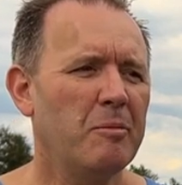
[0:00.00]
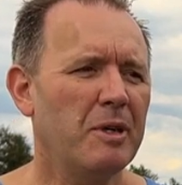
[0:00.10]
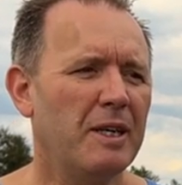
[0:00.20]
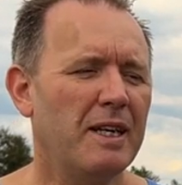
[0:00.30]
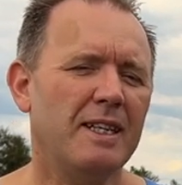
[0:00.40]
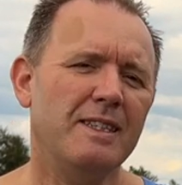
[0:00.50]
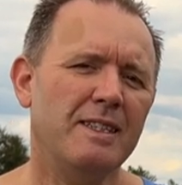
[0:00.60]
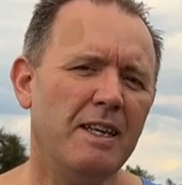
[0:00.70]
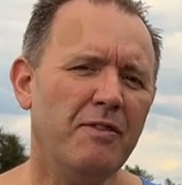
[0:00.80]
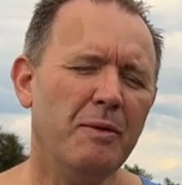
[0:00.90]
But
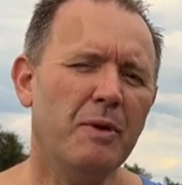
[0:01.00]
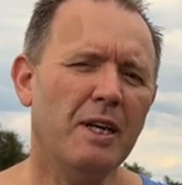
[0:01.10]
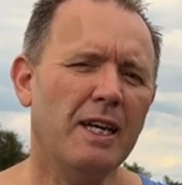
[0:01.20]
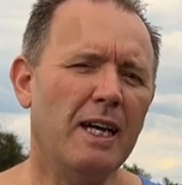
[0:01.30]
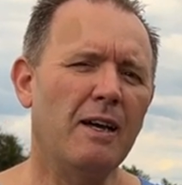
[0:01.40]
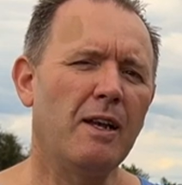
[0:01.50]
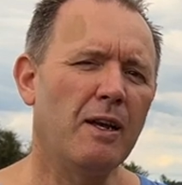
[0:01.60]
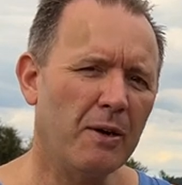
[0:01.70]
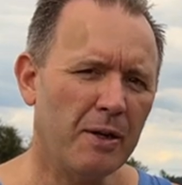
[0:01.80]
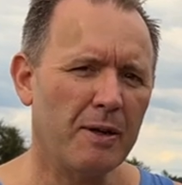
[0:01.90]
if you want to get a
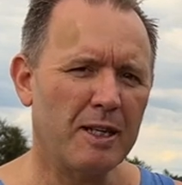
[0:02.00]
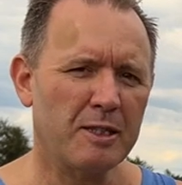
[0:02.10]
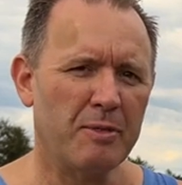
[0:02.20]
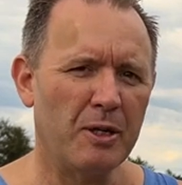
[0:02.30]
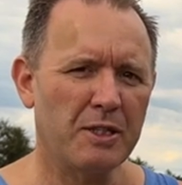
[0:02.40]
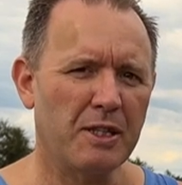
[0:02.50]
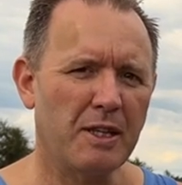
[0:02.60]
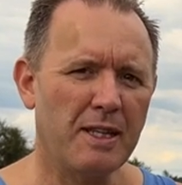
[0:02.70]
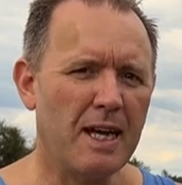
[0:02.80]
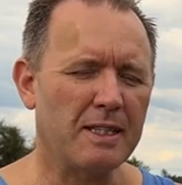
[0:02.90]
longer exposure
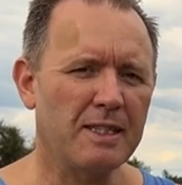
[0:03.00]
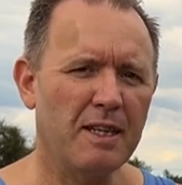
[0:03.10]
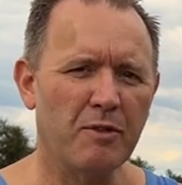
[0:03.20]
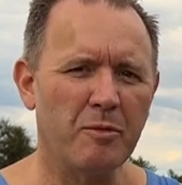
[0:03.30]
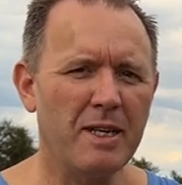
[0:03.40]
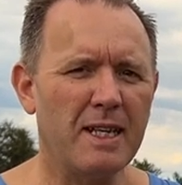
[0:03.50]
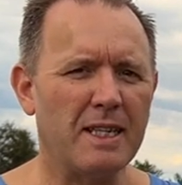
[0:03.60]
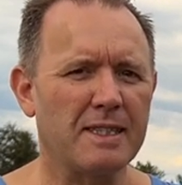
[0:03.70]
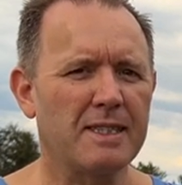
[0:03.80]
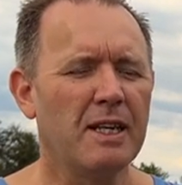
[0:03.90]
than that, several
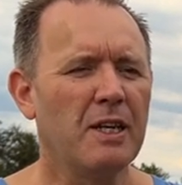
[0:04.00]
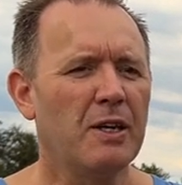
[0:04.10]
minutes,